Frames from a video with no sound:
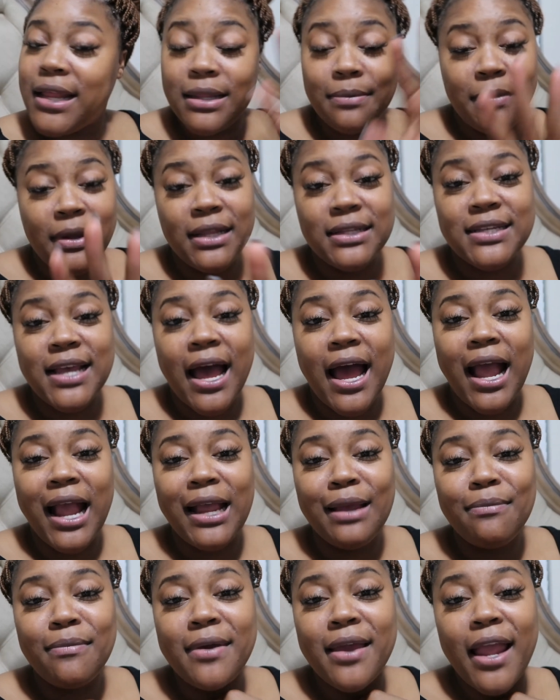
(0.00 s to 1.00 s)
In the
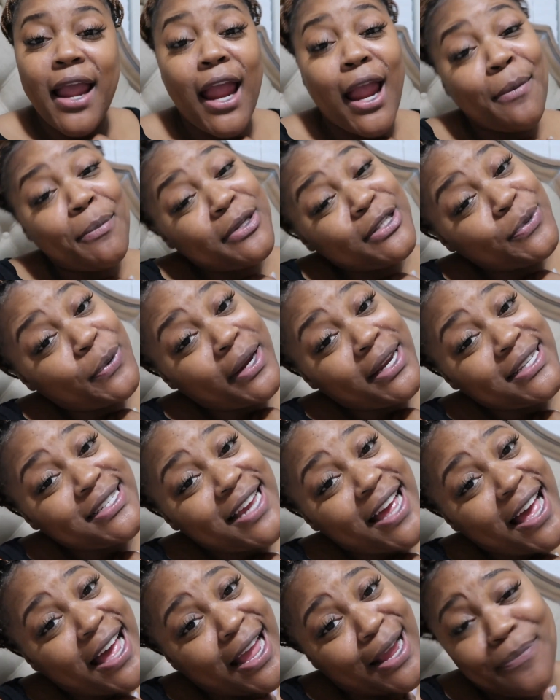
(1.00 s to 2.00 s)
meantime, in between
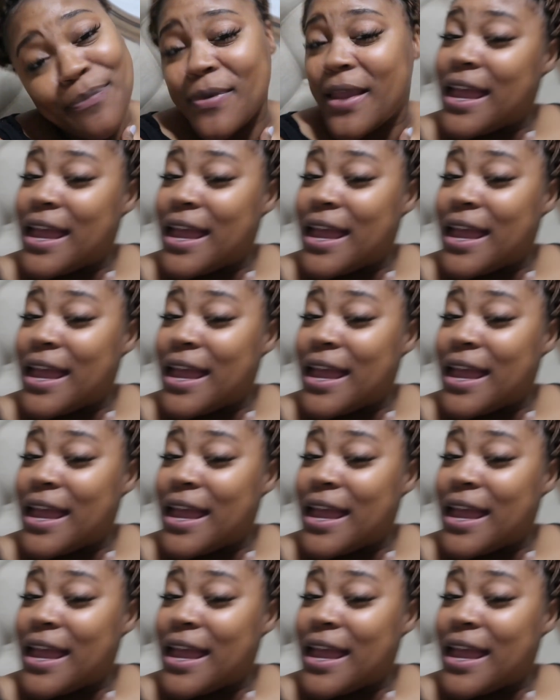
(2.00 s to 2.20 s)
time,